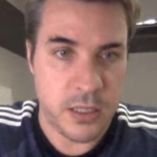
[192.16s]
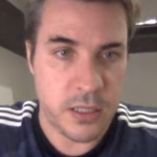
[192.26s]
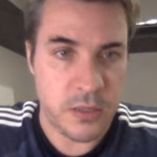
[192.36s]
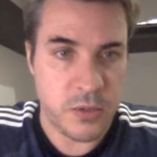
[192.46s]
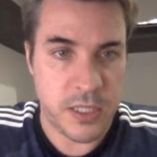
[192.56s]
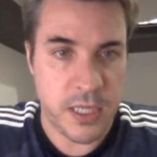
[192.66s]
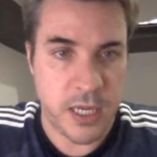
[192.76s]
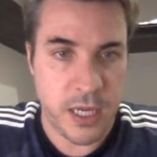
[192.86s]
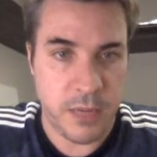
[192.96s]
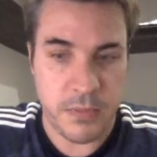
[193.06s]
we set
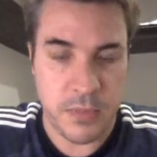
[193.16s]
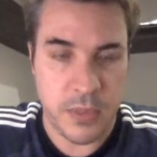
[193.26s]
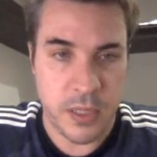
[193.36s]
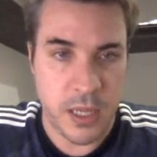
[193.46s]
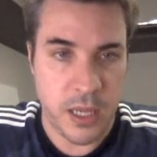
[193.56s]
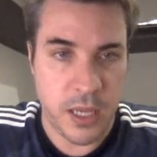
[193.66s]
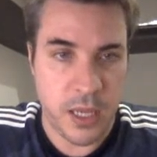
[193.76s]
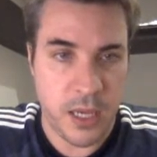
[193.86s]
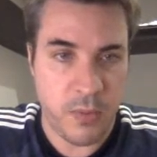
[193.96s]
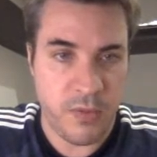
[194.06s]
up,
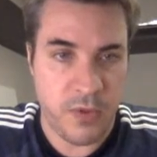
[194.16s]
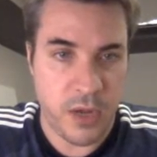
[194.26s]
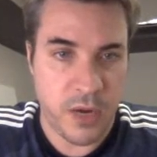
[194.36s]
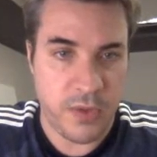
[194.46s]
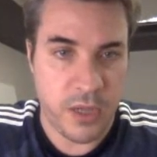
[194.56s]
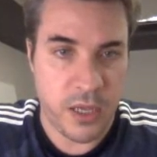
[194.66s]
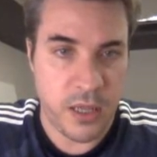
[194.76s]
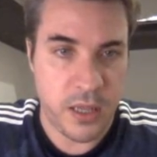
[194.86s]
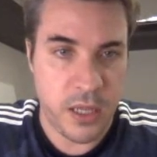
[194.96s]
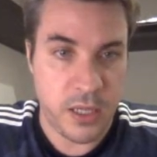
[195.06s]
and we've got everything
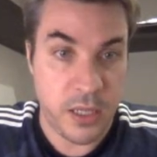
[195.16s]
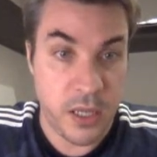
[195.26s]
in there.